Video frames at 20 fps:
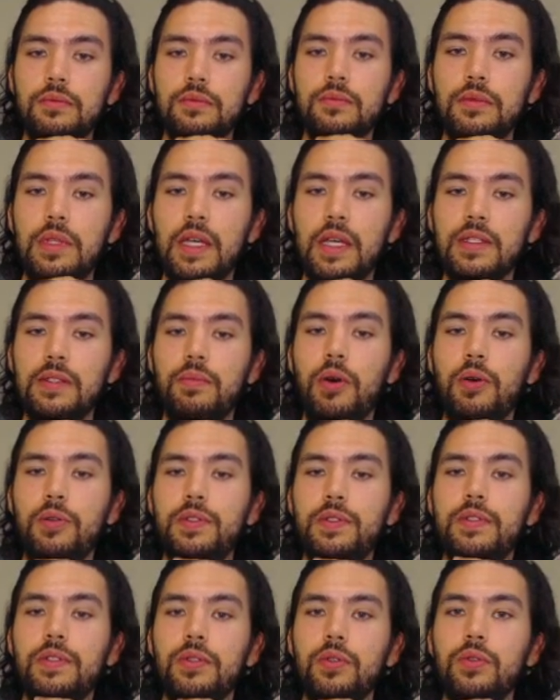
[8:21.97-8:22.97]
as
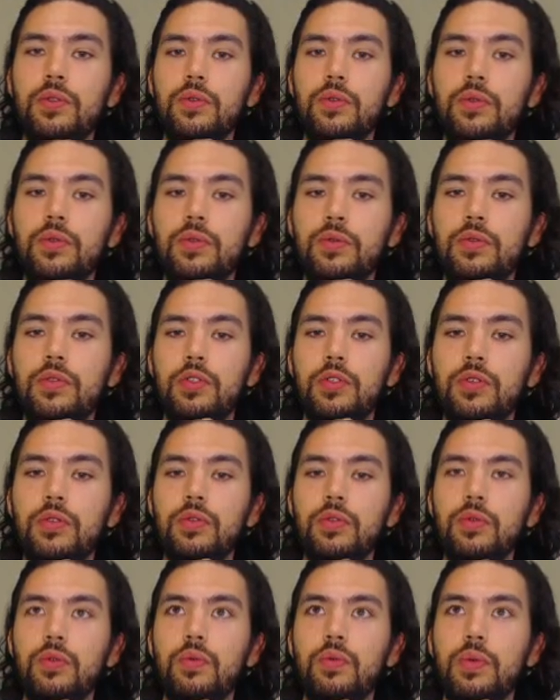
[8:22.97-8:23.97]
opposed
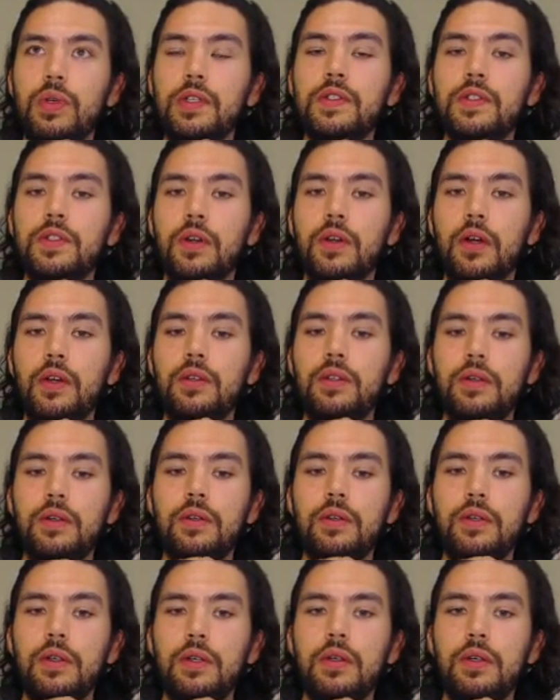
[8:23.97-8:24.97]
to restart.
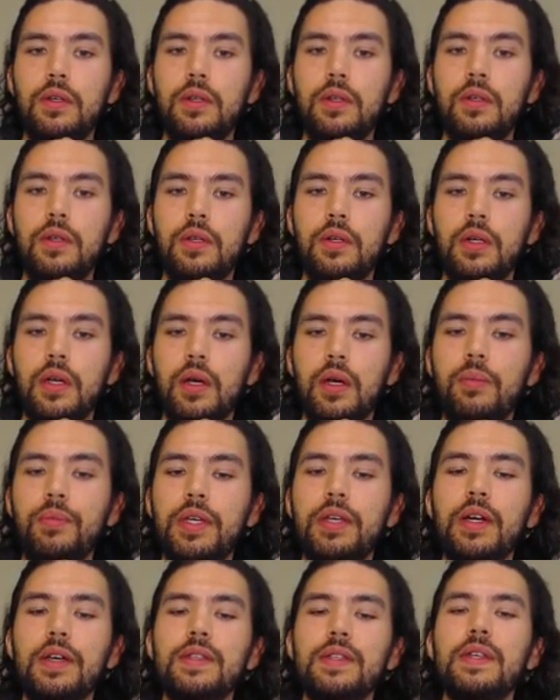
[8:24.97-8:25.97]

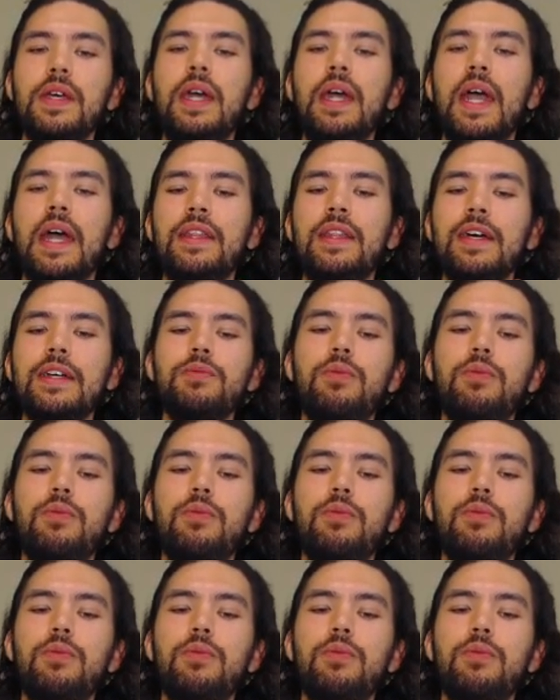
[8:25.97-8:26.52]
And that's